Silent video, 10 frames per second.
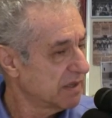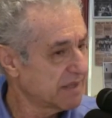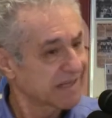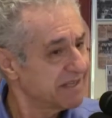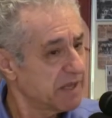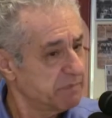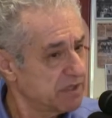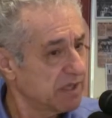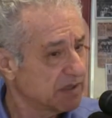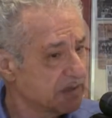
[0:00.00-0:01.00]
That cannot be
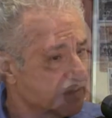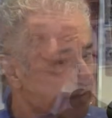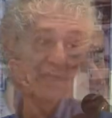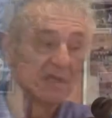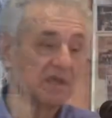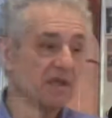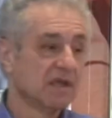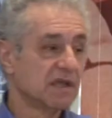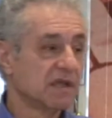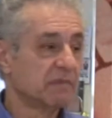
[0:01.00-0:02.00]
done.
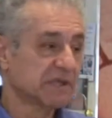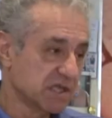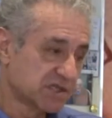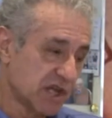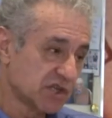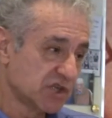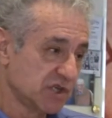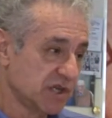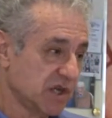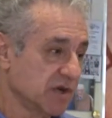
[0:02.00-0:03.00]
But the
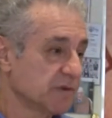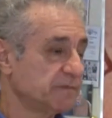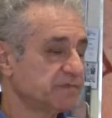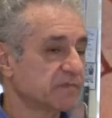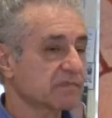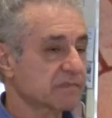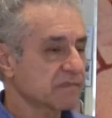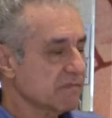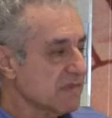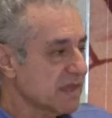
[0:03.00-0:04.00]
intention here
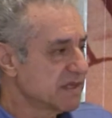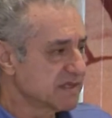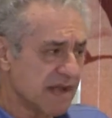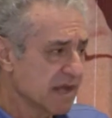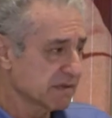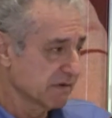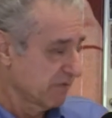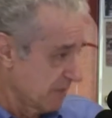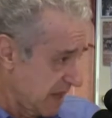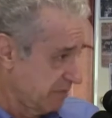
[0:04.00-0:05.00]
is not,
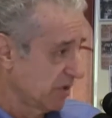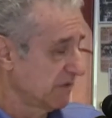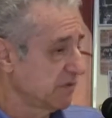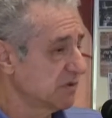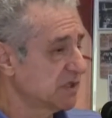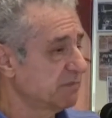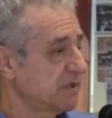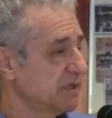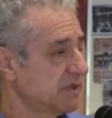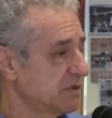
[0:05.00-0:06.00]
from my point of view,
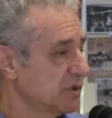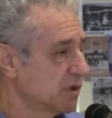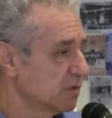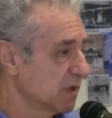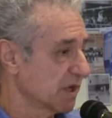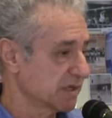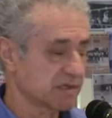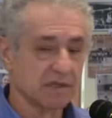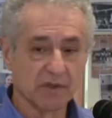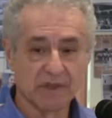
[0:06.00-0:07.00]
simply to do good works,
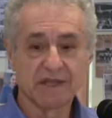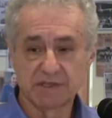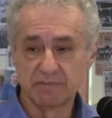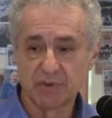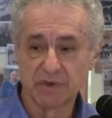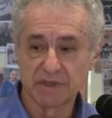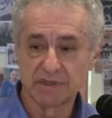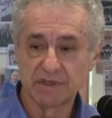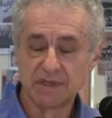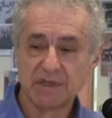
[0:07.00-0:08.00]
though that's
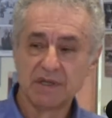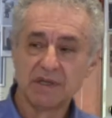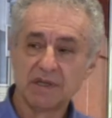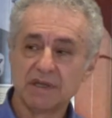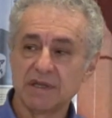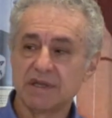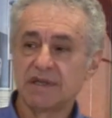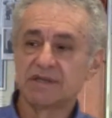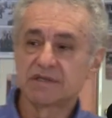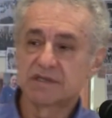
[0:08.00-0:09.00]
important. It
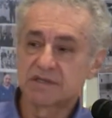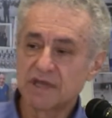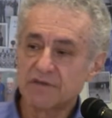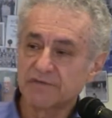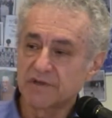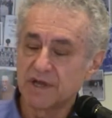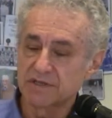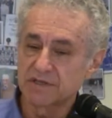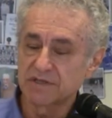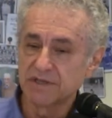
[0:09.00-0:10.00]
is to
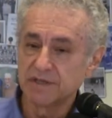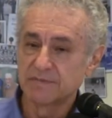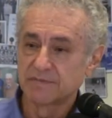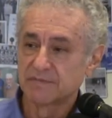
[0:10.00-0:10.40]
self-consciously,